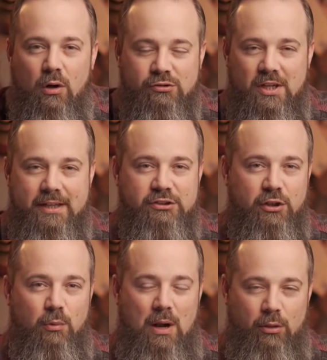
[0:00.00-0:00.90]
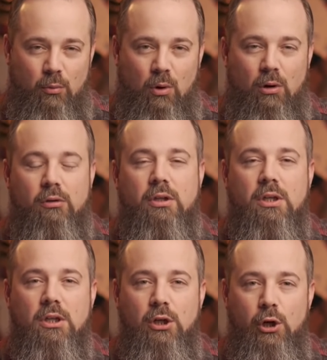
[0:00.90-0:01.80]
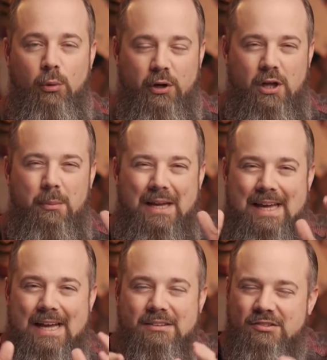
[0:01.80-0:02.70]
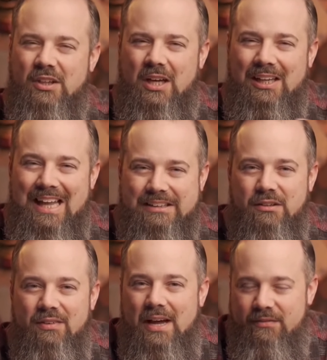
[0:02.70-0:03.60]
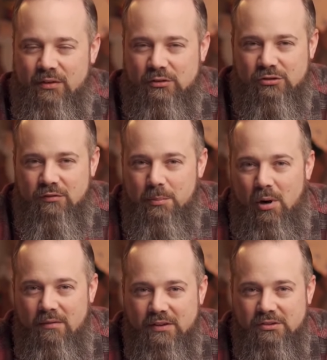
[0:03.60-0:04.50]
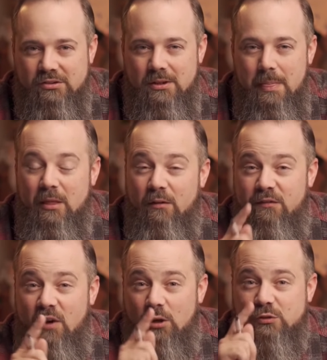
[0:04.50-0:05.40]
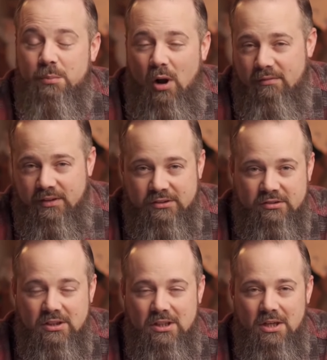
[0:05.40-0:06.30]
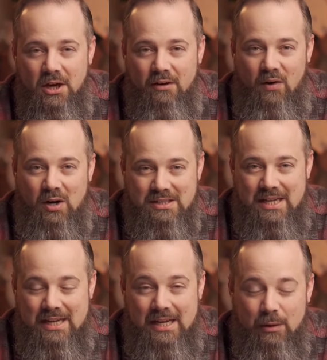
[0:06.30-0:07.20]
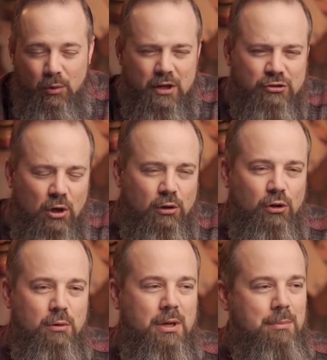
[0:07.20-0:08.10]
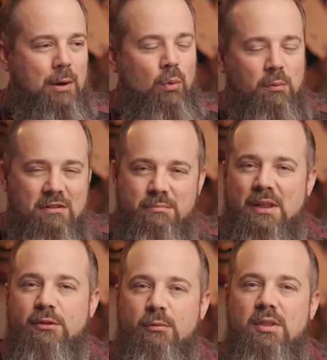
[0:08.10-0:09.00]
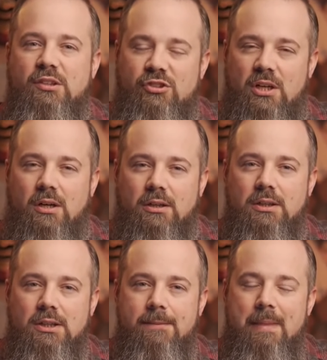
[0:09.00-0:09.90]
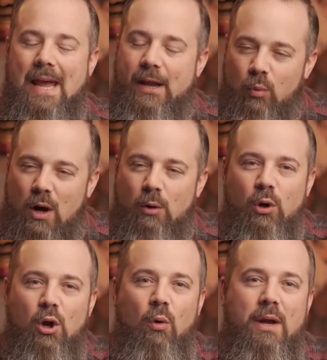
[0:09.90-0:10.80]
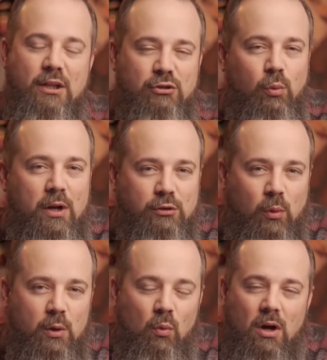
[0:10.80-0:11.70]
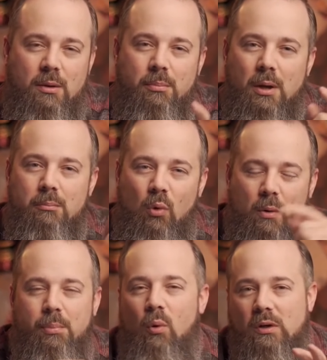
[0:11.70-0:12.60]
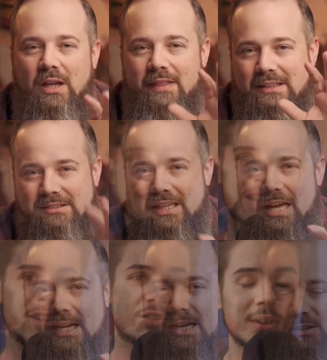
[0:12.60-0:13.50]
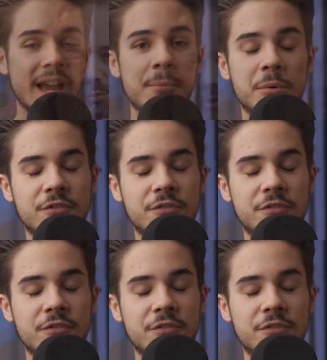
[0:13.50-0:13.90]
the nation, around the world, who are going to come against the collective efforts of the prophets, the false prophets of our day. And we're going to talk a little bit about what we've been through this year and where we're going in 2021. But more importantly, that tonight, as so yeah,